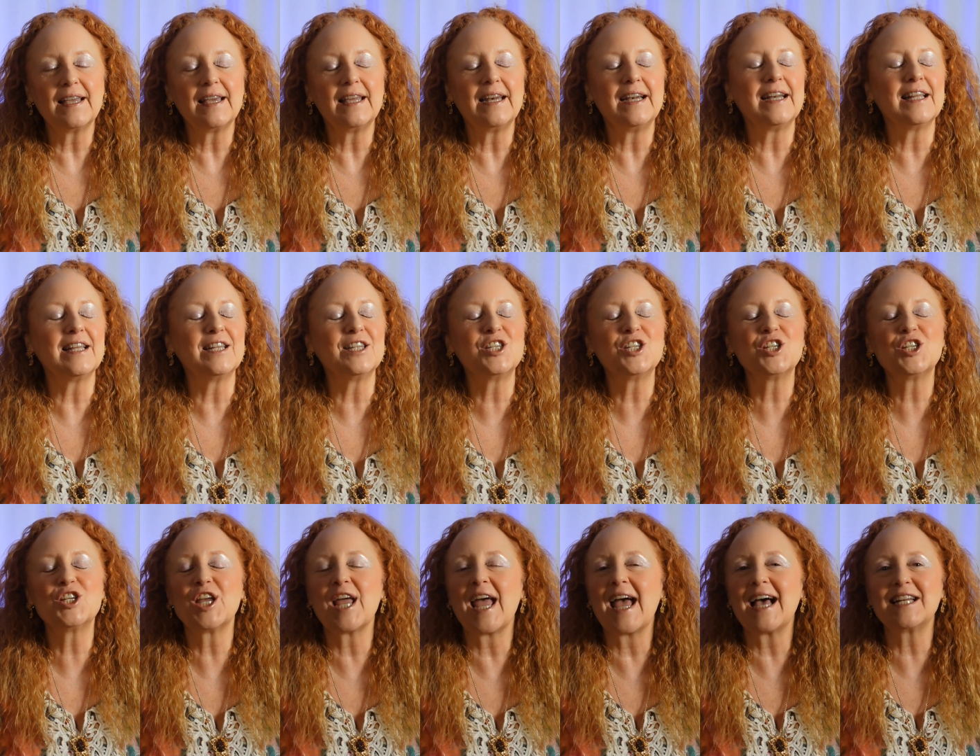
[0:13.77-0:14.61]
in an
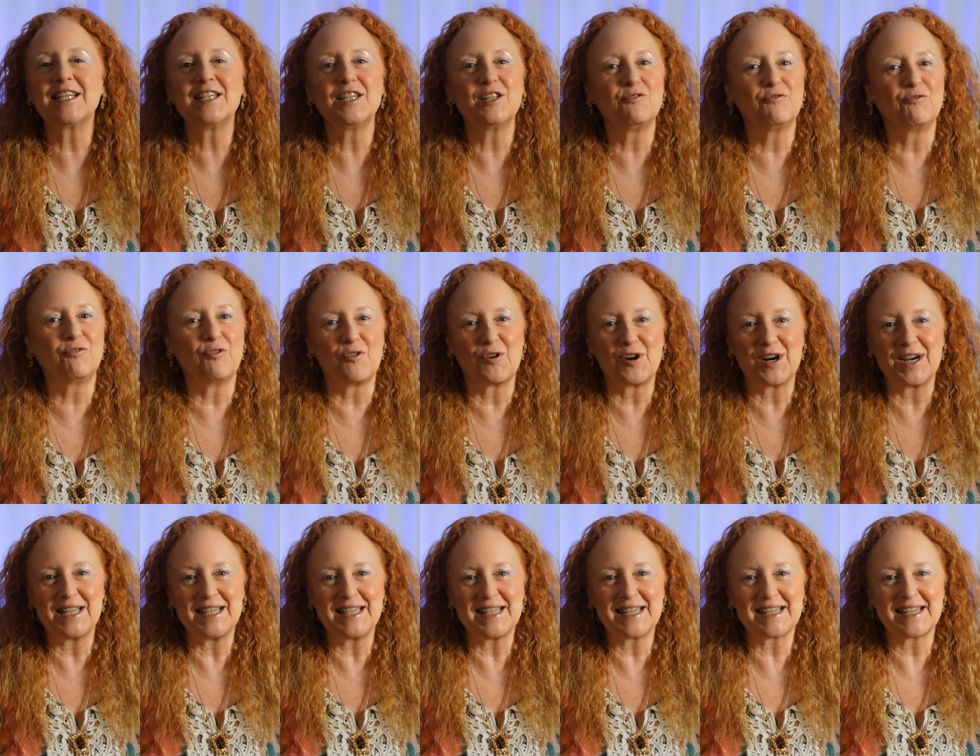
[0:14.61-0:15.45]
enchanted
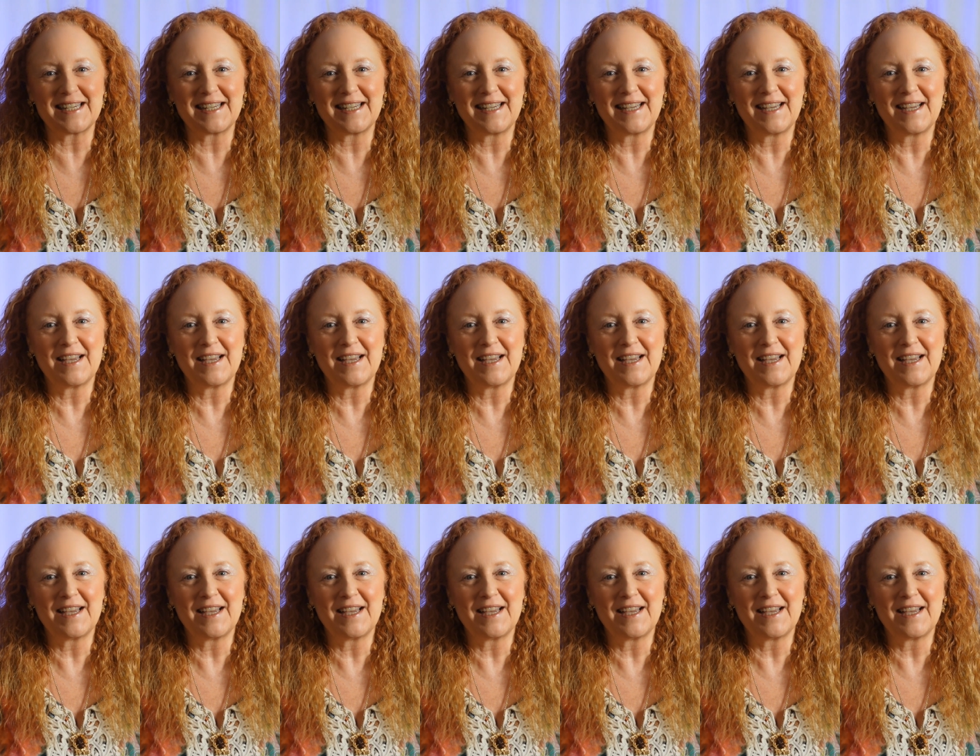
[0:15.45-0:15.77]
forest.